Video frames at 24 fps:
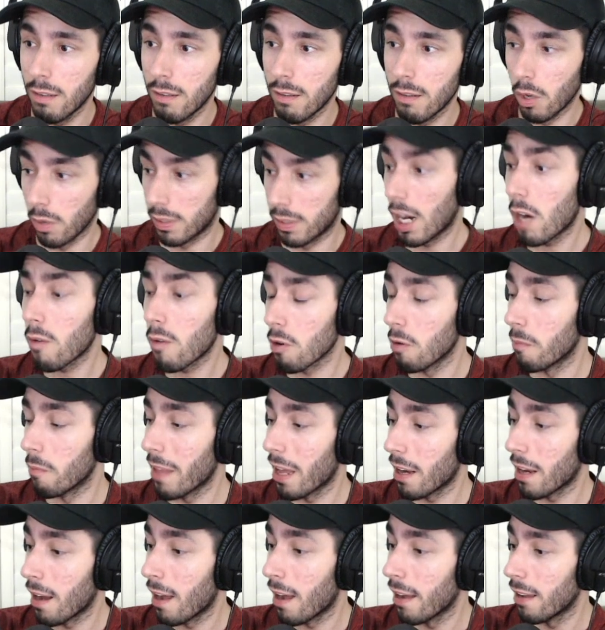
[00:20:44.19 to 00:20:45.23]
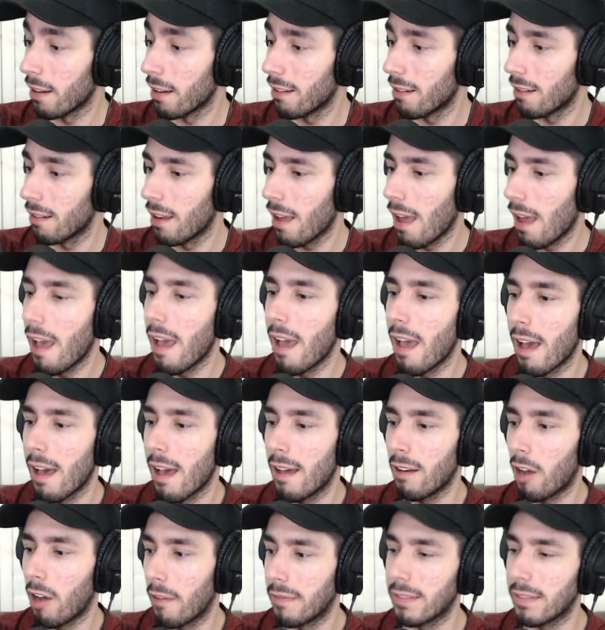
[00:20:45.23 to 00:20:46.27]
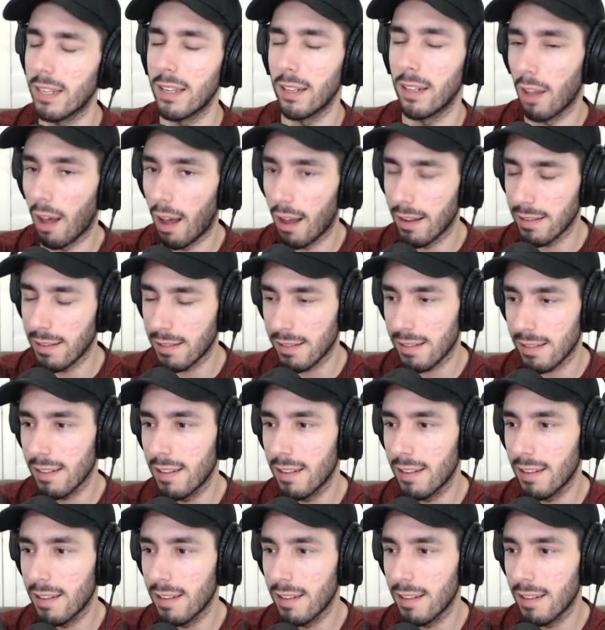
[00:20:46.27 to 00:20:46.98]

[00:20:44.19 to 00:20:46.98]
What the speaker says: the hotel room that night. And obviously he lost.